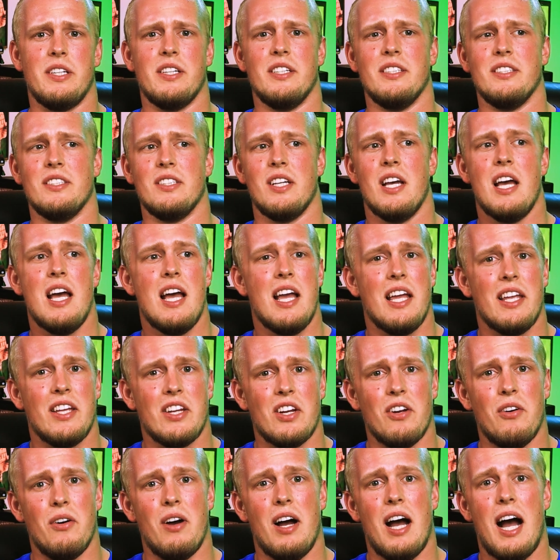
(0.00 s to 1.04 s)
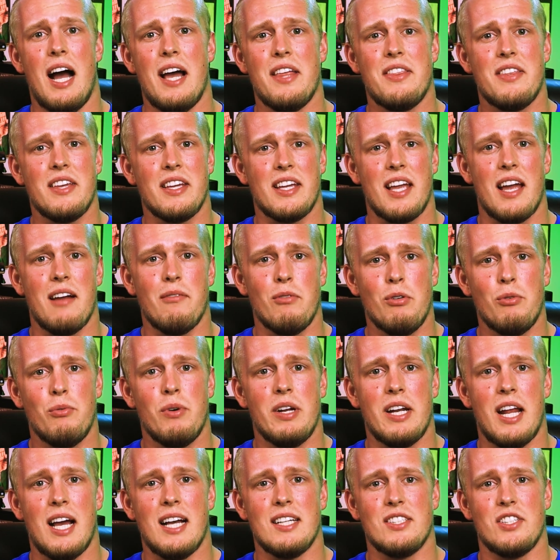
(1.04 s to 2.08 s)
Because, you know, I think
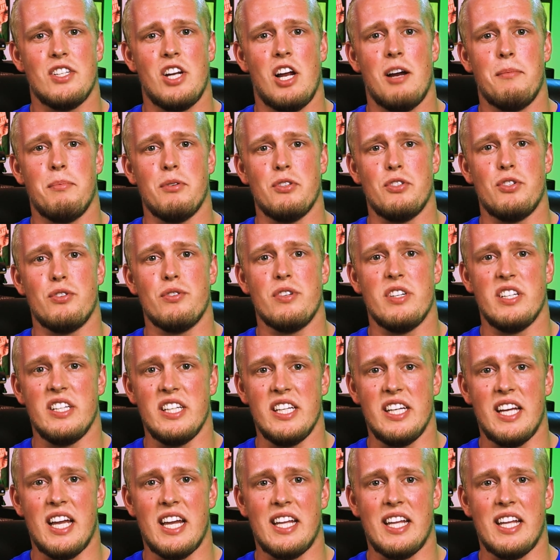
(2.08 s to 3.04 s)
everyone has an opportunity,